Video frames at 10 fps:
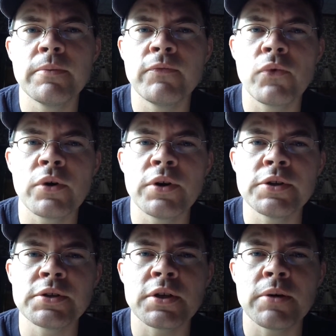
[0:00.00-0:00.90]
for
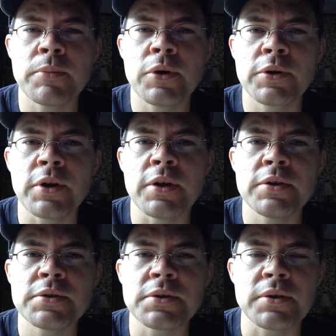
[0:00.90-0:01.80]
his birthday,
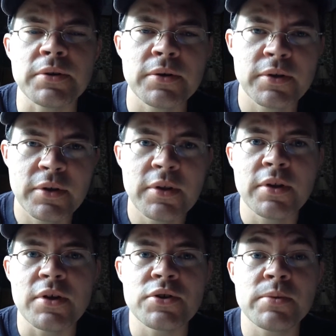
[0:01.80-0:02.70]
so
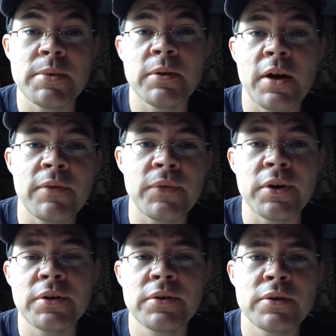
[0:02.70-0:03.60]
that should be a lot of
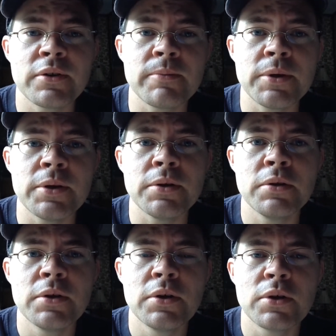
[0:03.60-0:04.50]
fun. It'll be
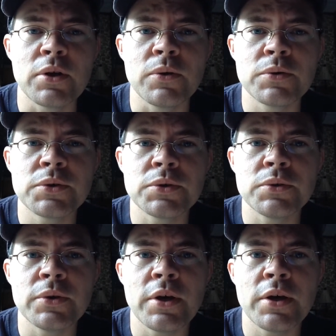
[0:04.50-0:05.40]
going
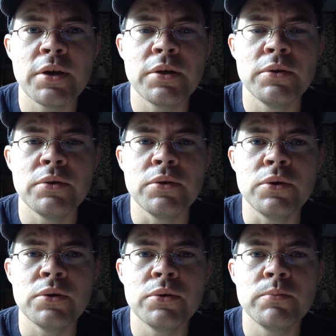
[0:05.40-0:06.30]
to a
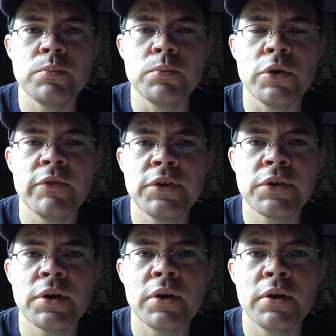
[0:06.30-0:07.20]
new movie
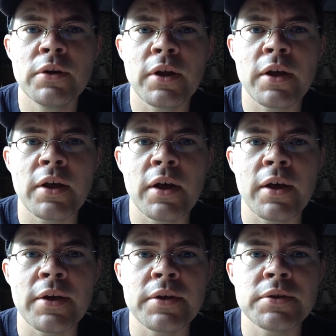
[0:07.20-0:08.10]
theater that
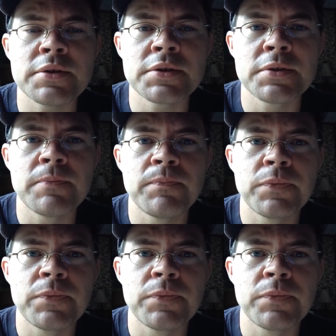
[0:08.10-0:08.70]
has